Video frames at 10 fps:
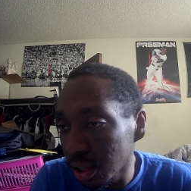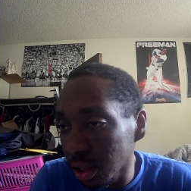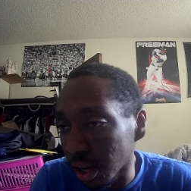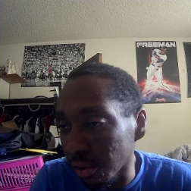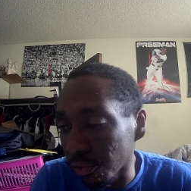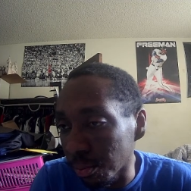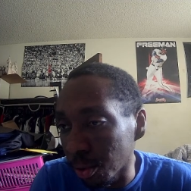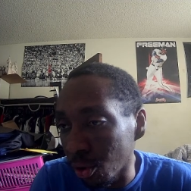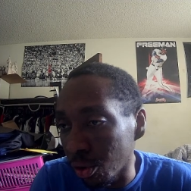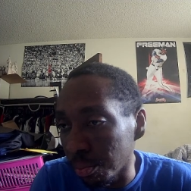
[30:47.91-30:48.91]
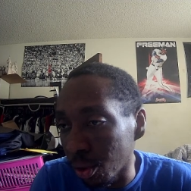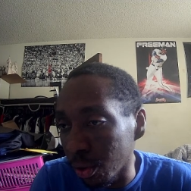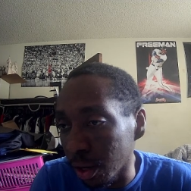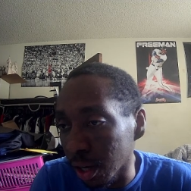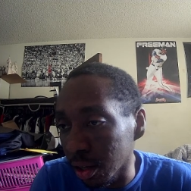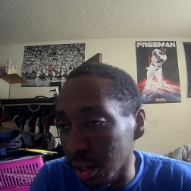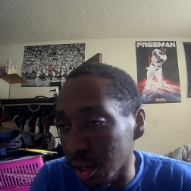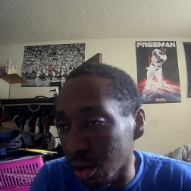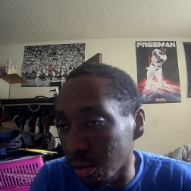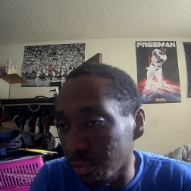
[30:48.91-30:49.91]
Got it from Bowen. Bowen got to lay
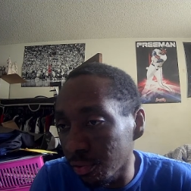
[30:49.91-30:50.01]
it off.